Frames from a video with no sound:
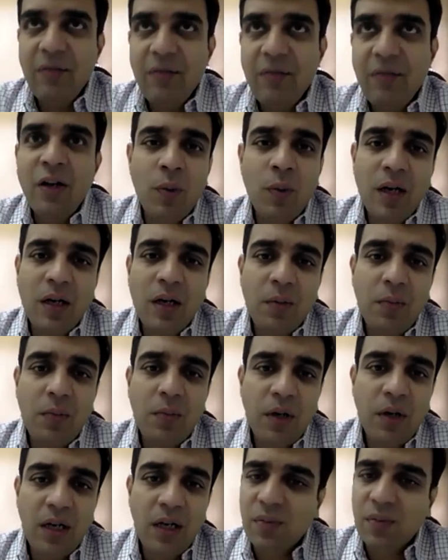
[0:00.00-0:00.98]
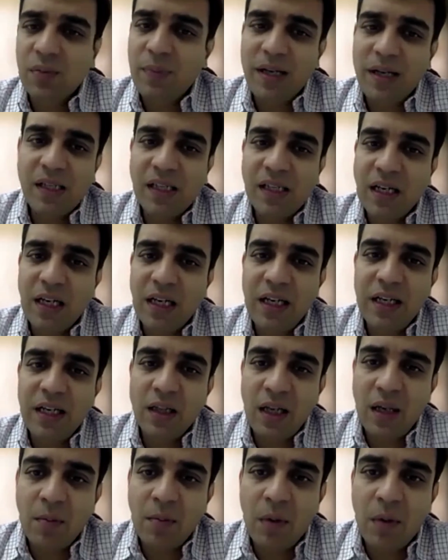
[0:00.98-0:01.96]
Revenue multiple is basically
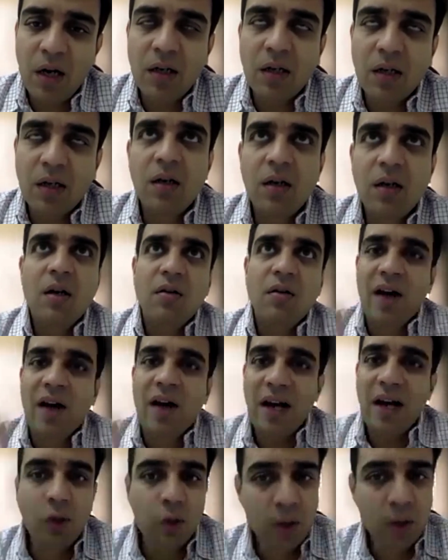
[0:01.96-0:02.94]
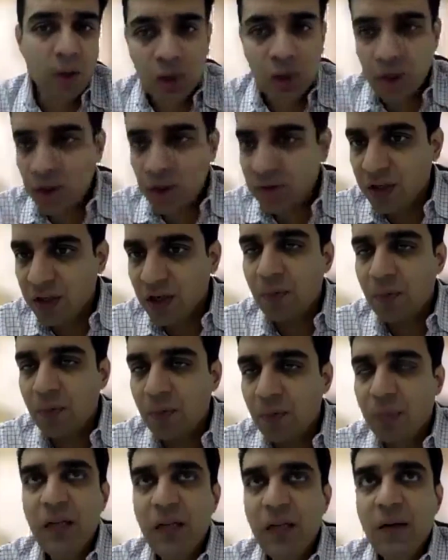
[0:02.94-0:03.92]
nothing but valuation of the
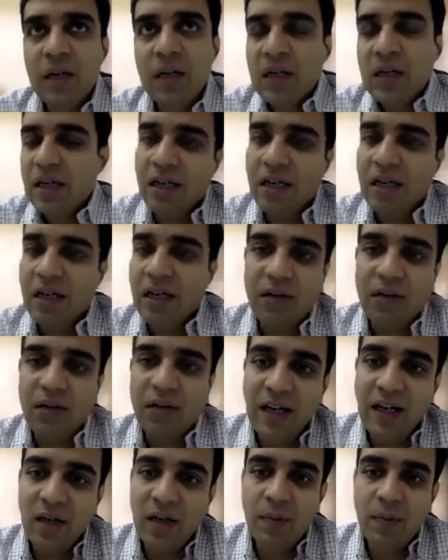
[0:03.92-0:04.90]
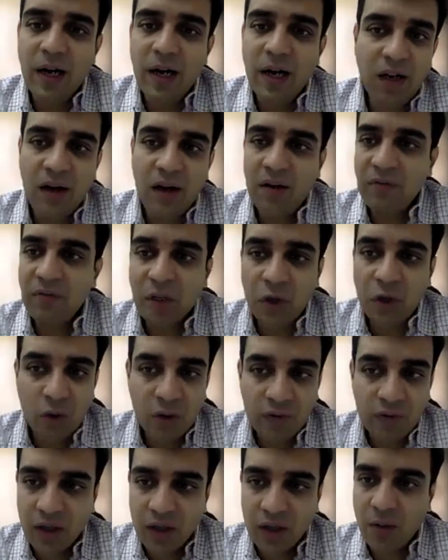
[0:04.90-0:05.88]
company divided by the
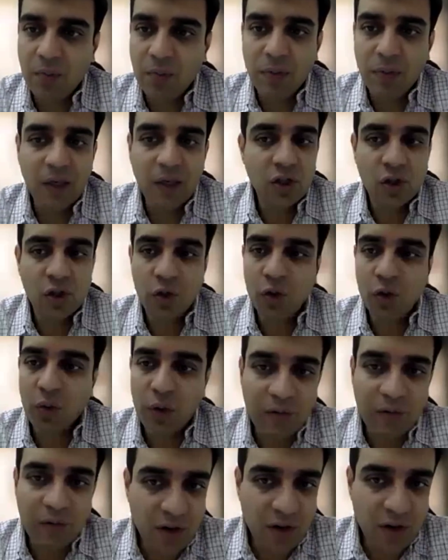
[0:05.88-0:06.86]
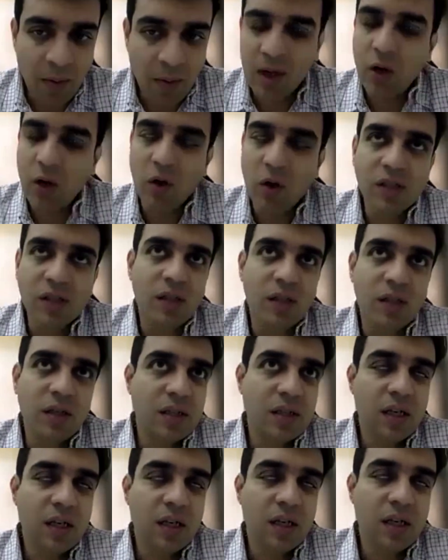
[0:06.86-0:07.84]
revenue of the company. So you would have come across
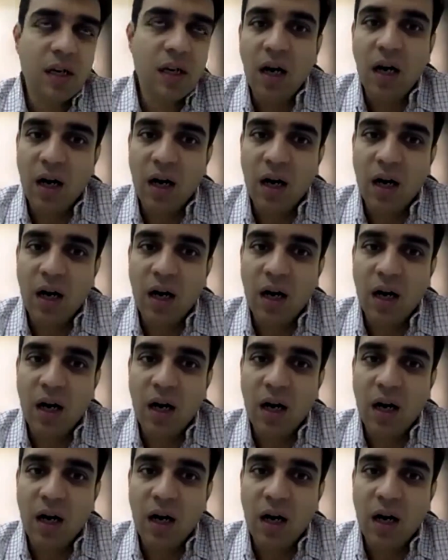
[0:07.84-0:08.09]
this.